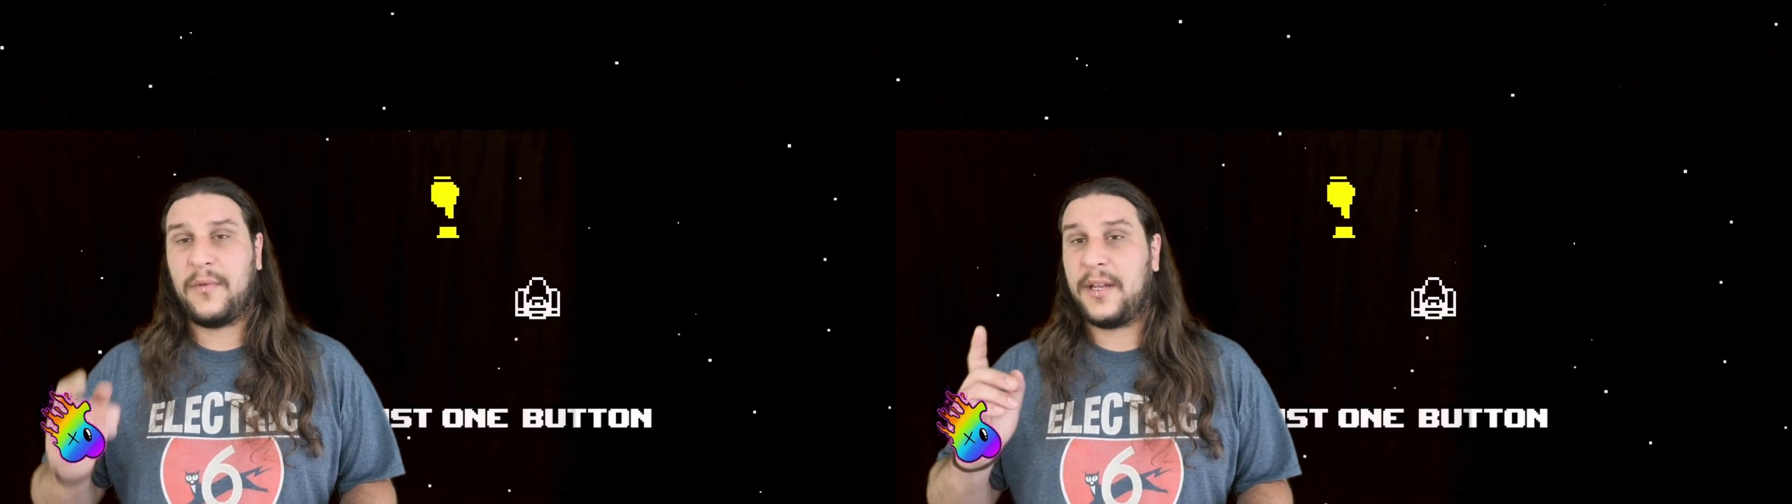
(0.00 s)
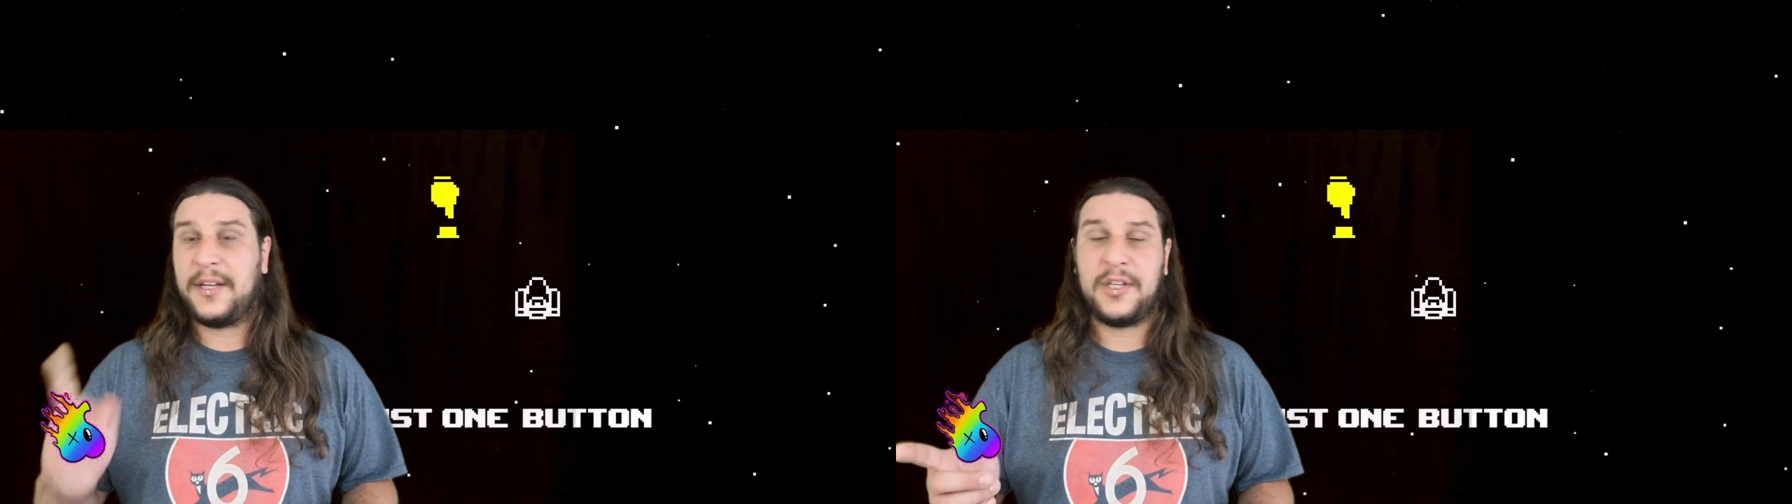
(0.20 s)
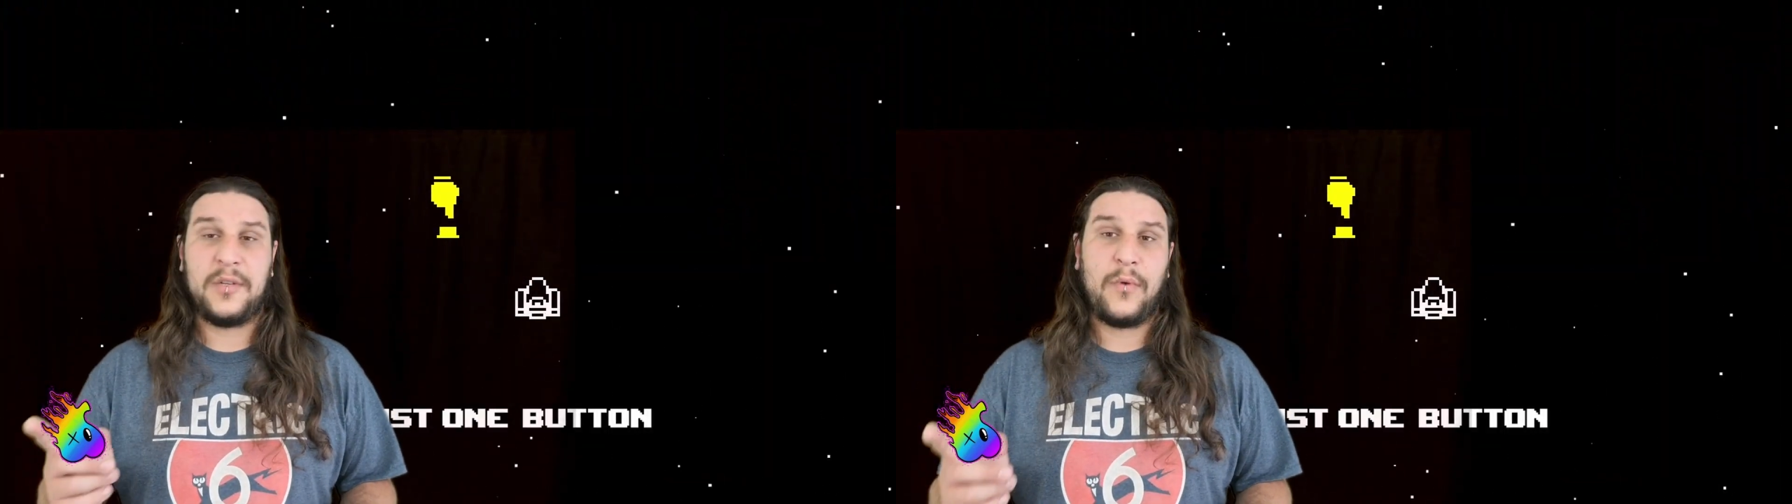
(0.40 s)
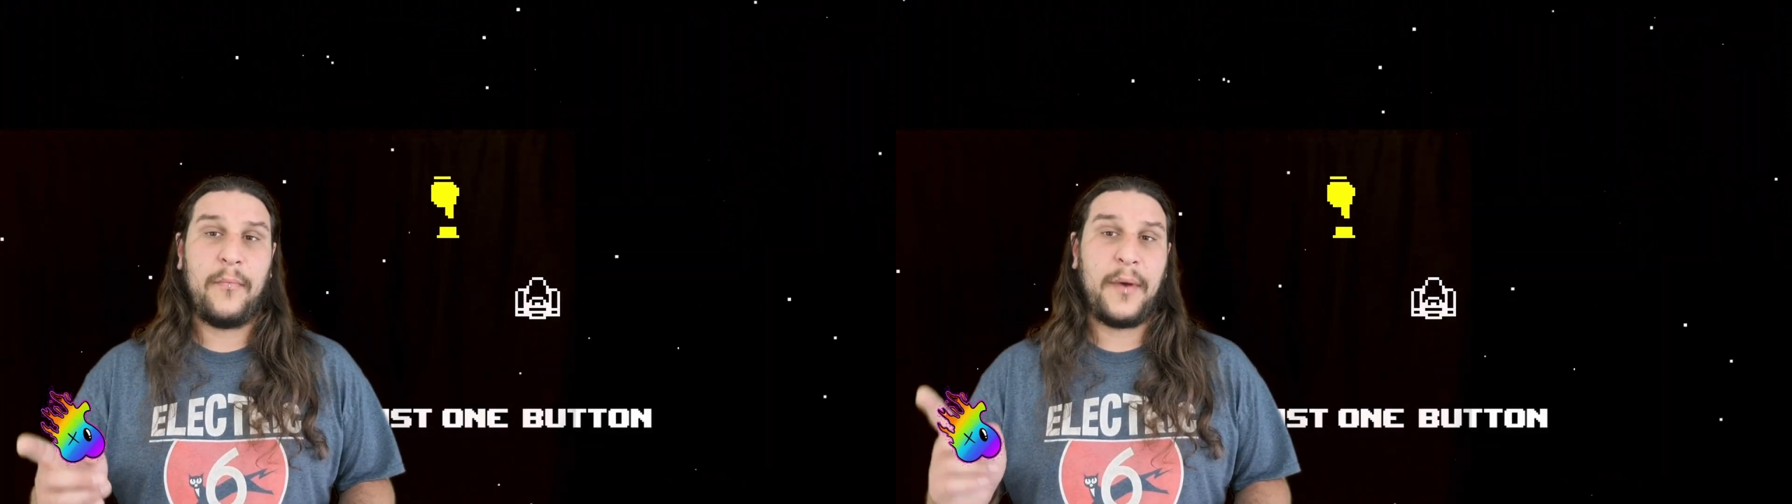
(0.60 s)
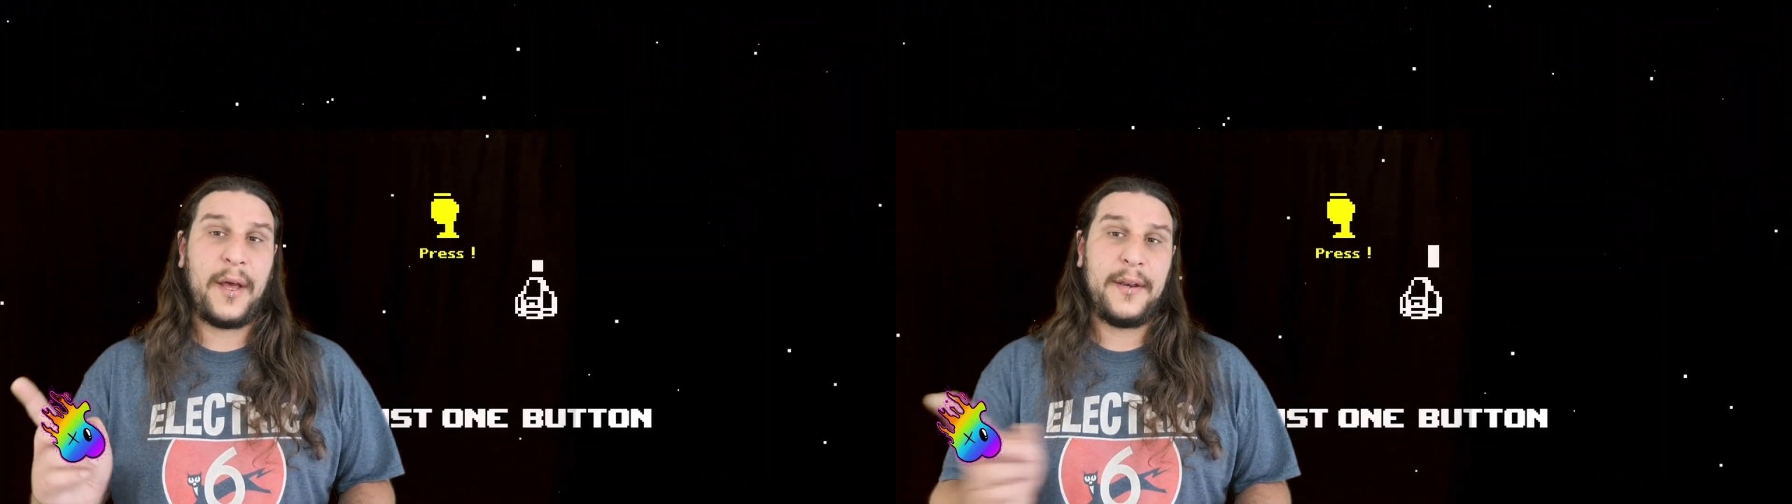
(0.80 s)
where you literally use
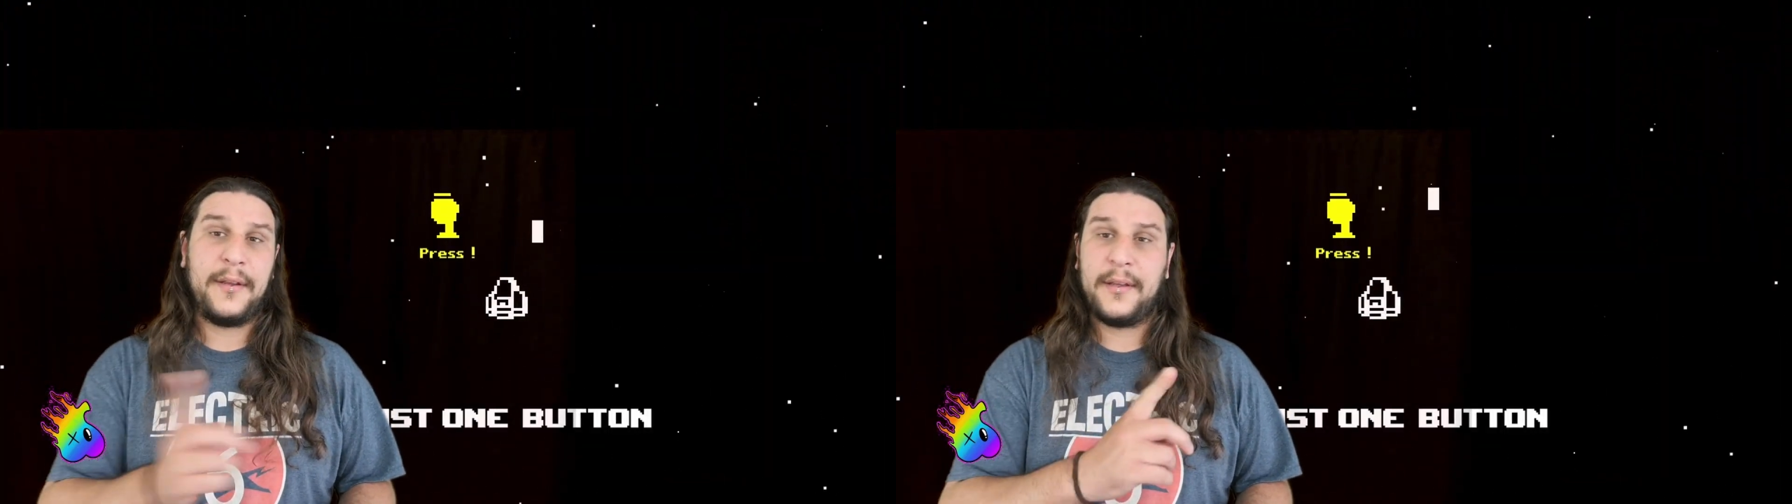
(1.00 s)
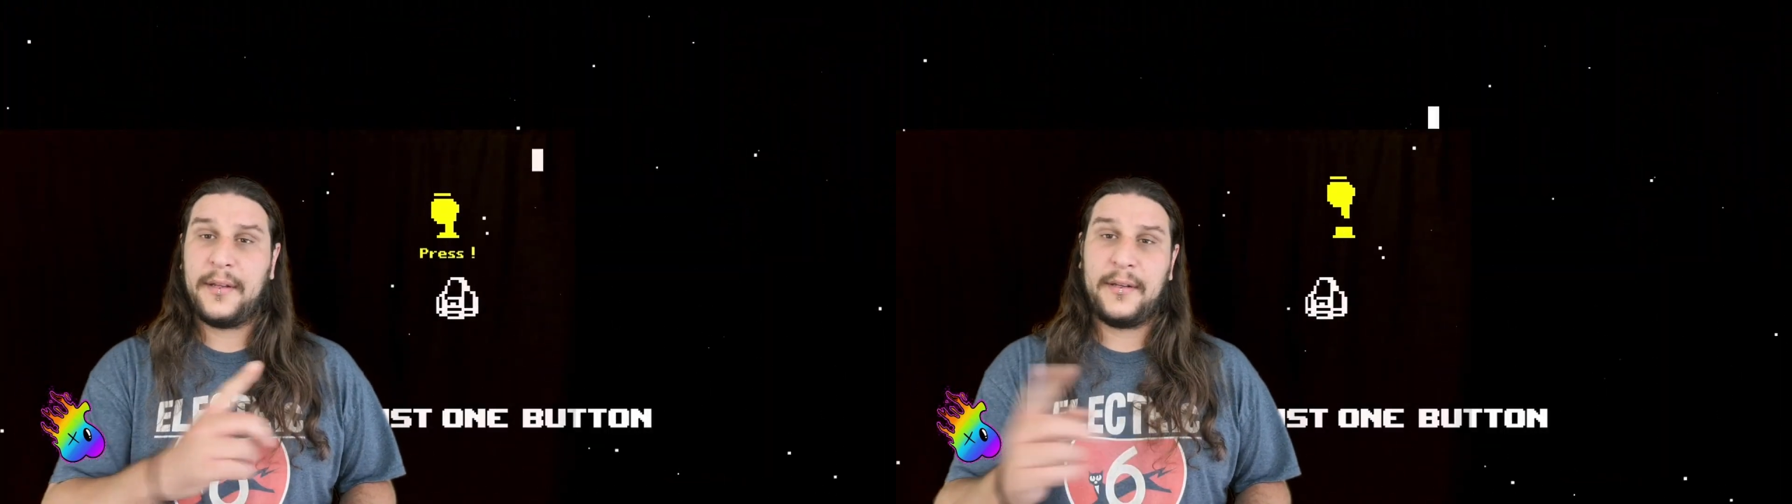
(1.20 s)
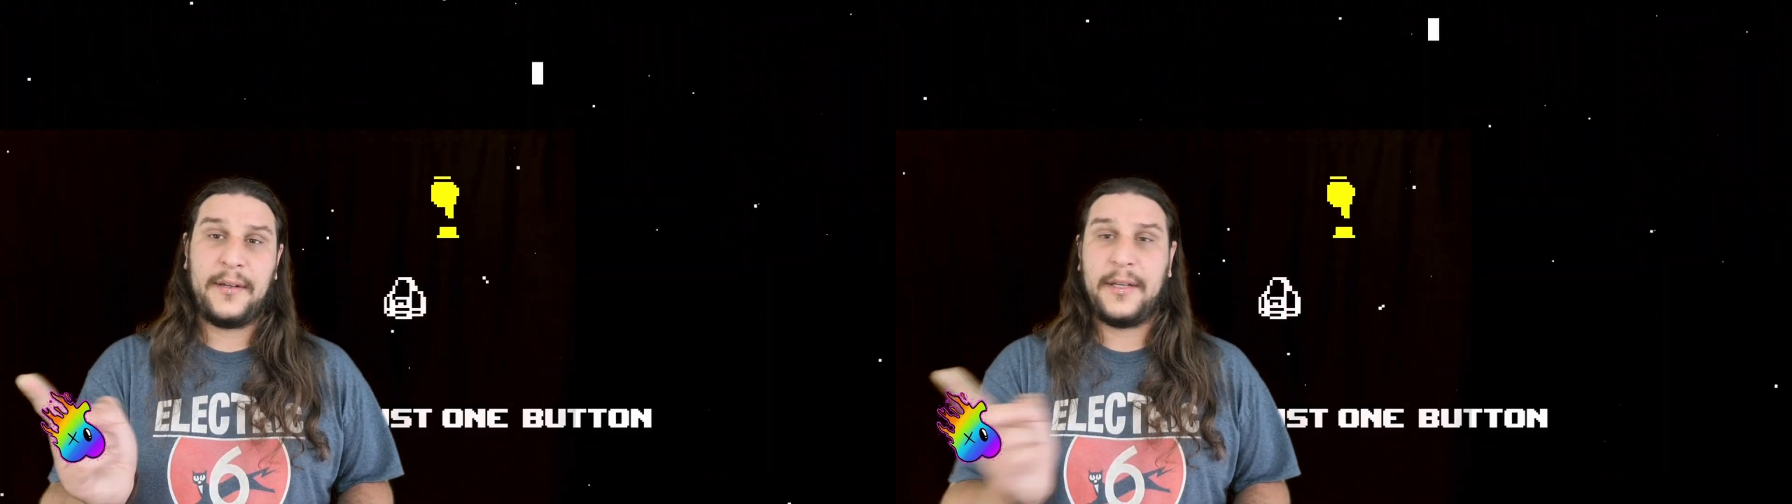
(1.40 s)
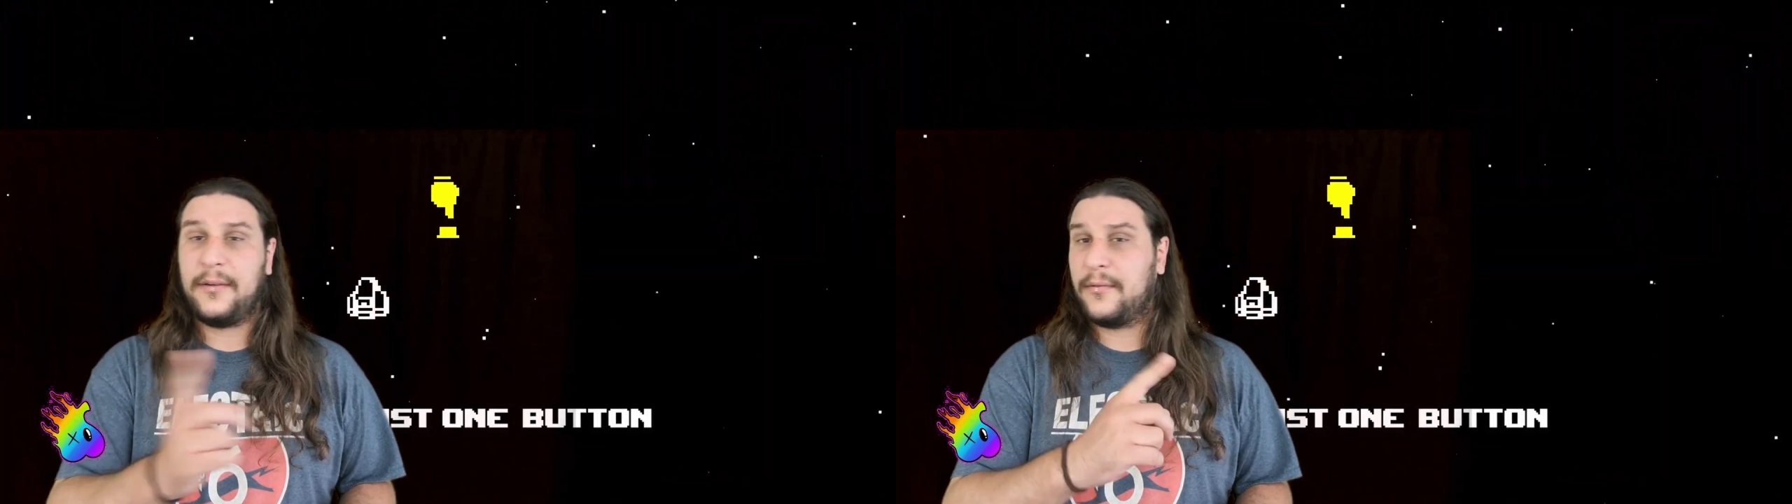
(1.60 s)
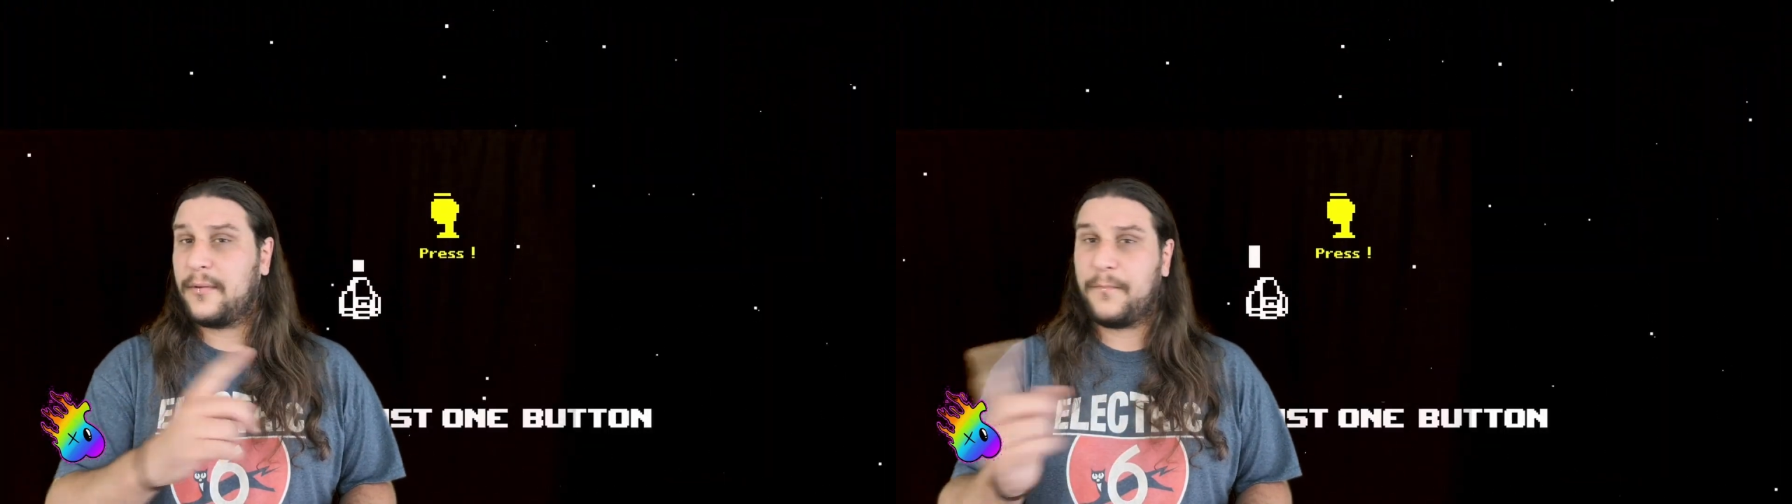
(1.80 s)
one button, little